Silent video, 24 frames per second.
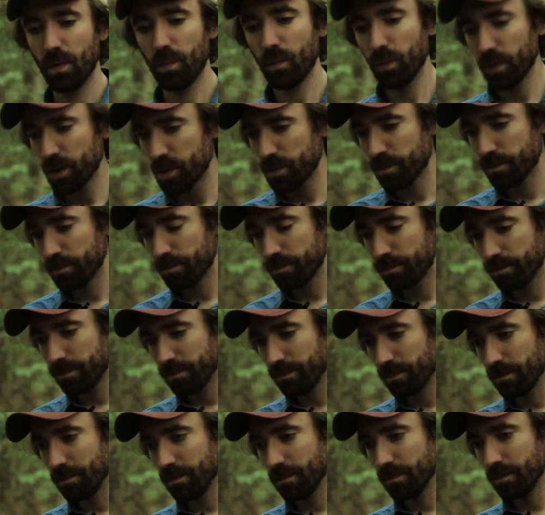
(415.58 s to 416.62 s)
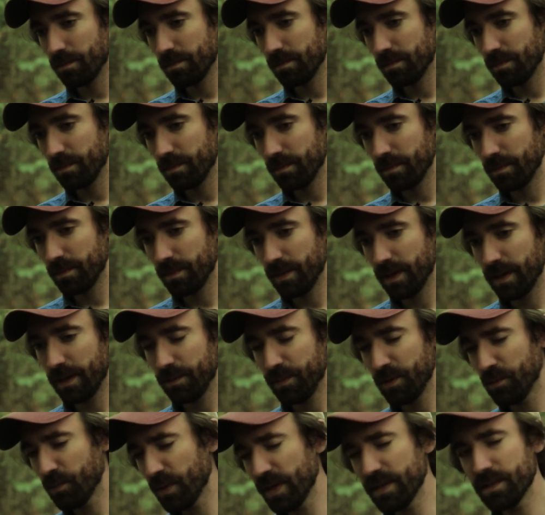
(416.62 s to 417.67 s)
which
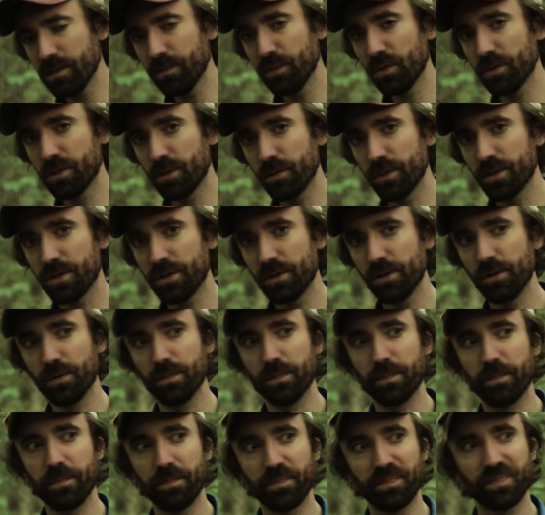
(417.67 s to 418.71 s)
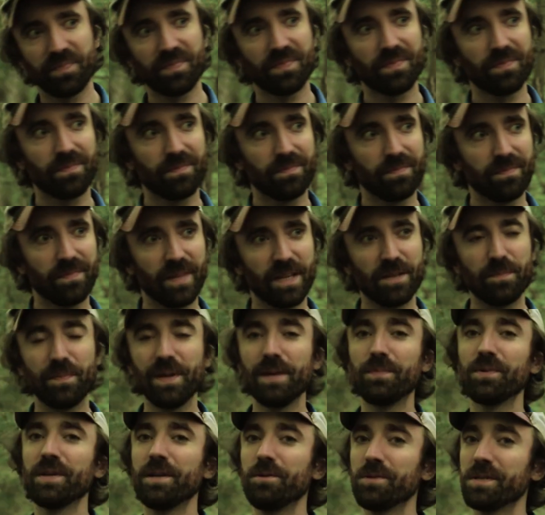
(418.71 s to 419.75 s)
would be reasonable to assume that the
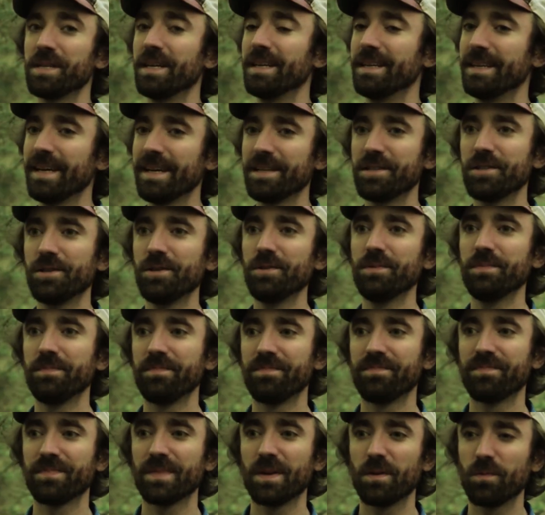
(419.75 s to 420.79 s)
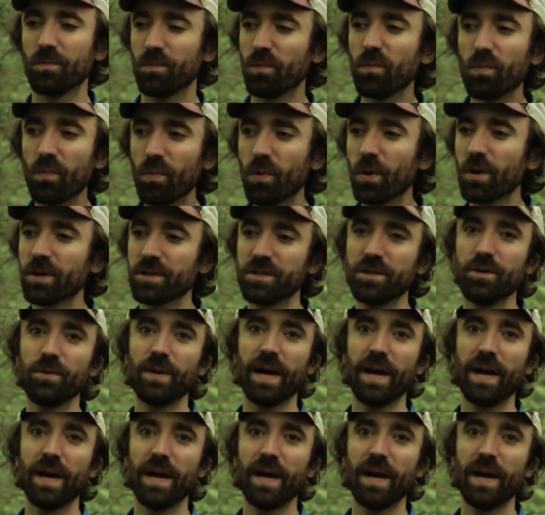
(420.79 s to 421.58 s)
people he was in debt to weren't too